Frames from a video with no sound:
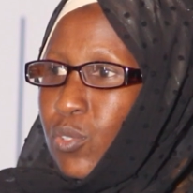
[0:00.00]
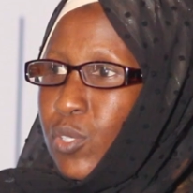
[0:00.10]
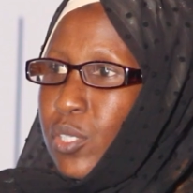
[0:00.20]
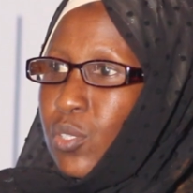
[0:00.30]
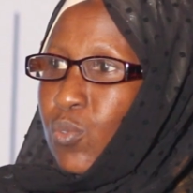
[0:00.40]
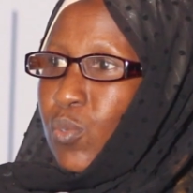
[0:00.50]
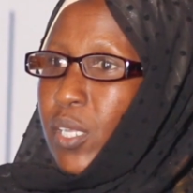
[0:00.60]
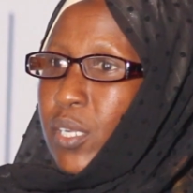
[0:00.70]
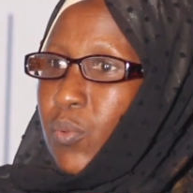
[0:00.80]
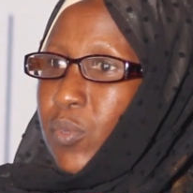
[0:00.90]
Justice,
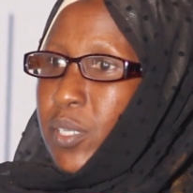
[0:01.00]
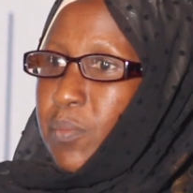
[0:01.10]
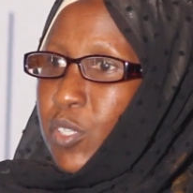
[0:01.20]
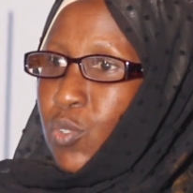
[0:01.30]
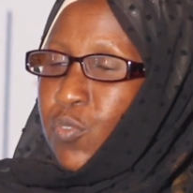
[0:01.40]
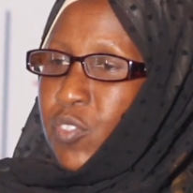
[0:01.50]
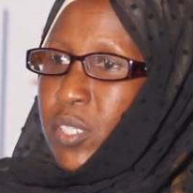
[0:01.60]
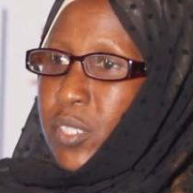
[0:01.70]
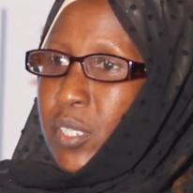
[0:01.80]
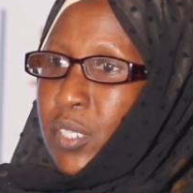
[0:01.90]
together with the Ministry of
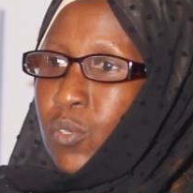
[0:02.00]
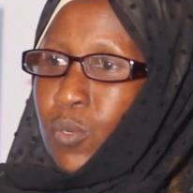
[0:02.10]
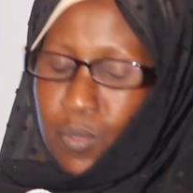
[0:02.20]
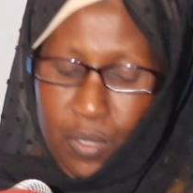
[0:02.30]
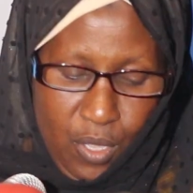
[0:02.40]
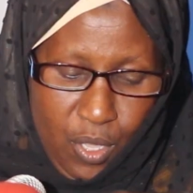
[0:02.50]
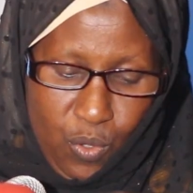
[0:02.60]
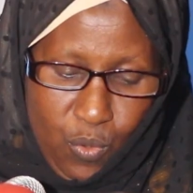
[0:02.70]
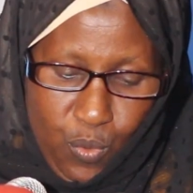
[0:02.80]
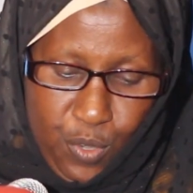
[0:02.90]
Interior,
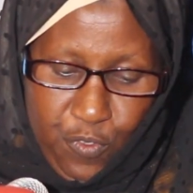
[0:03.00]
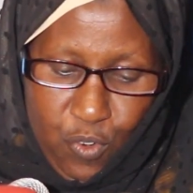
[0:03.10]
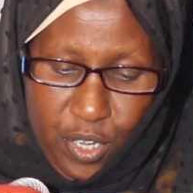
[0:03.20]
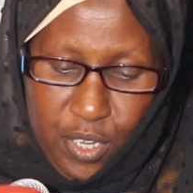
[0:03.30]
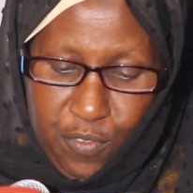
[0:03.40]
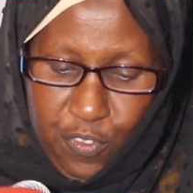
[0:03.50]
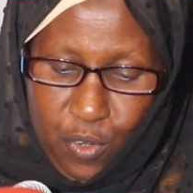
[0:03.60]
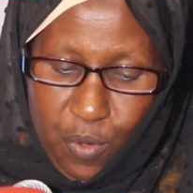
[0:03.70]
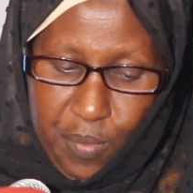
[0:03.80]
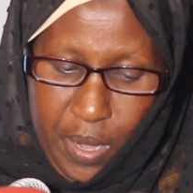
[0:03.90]
with funding
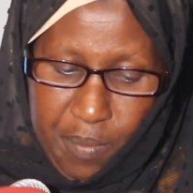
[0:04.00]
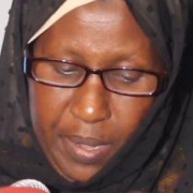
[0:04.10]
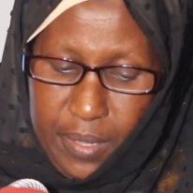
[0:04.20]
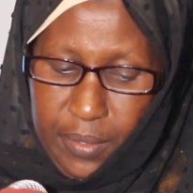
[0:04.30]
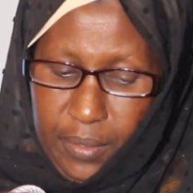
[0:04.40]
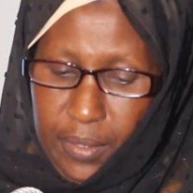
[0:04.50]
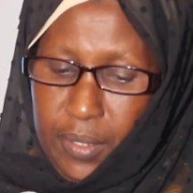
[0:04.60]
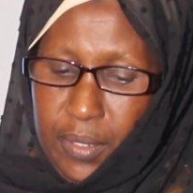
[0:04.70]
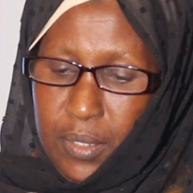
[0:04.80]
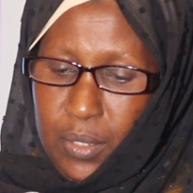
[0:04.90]
from ABBA.
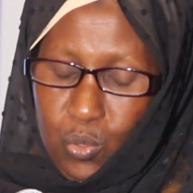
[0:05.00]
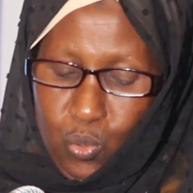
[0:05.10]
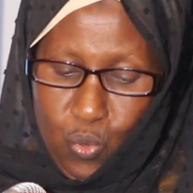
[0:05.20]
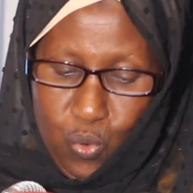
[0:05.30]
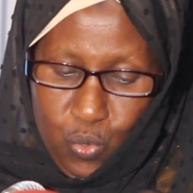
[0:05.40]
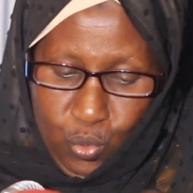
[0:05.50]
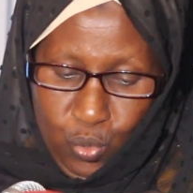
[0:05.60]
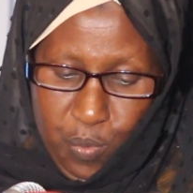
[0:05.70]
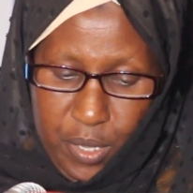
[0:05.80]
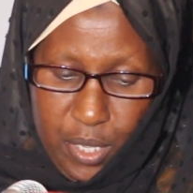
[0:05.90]
So to
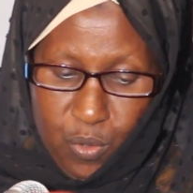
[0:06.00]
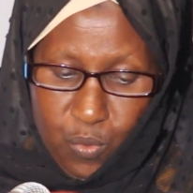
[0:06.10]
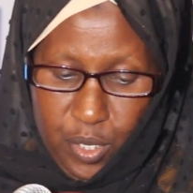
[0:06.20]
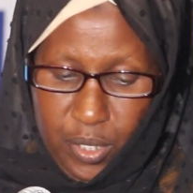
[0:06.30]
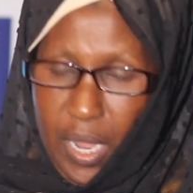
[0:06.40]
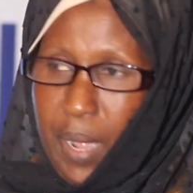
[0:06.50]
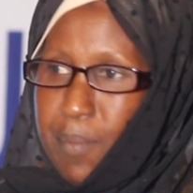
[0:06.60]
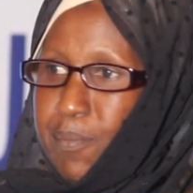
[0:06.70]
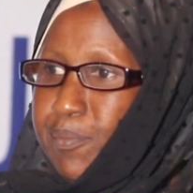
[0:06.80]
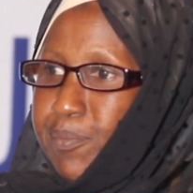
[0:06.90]
begin with,
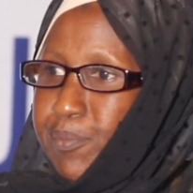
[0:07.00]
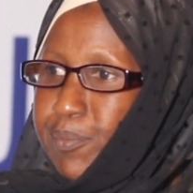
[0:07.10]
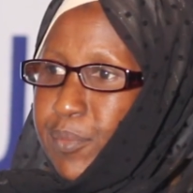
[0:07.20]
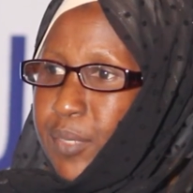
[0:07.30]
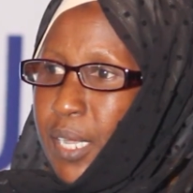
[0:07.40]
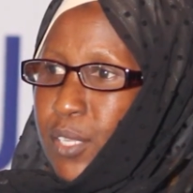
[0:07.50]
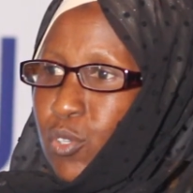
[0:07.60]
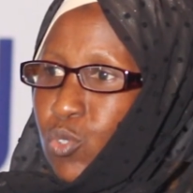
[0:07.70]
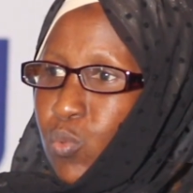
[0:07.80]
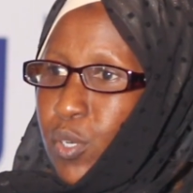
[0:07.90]
I
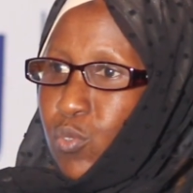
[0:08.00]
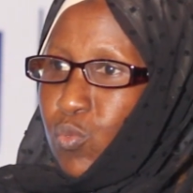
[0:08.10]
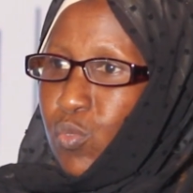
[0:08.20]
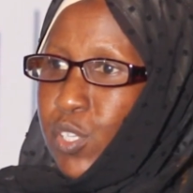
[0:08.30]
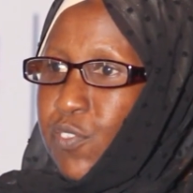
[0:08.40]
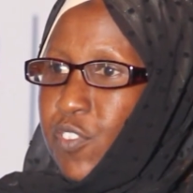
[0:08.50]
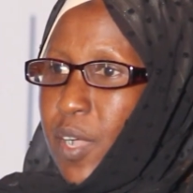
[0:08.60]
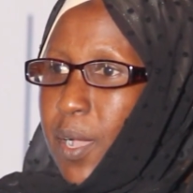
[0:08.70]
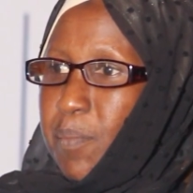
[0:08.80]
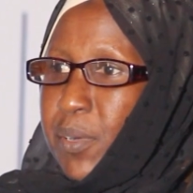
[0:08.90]
just want to give
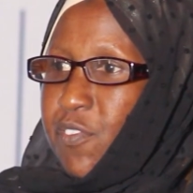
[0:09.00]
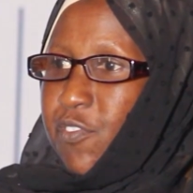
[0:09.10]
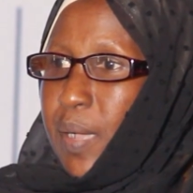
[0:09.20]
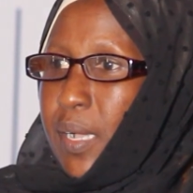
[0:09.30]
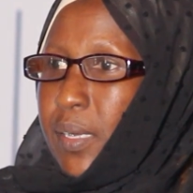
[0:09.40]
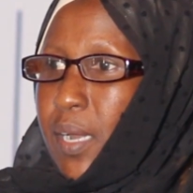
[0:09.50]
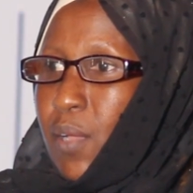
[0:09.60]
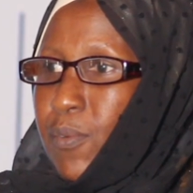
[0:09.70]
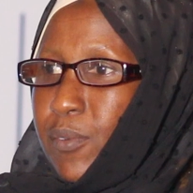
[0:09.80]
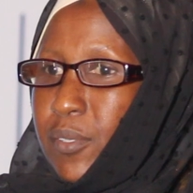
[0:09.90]
a brief
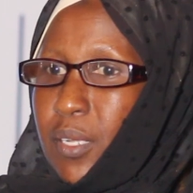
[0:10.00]
background.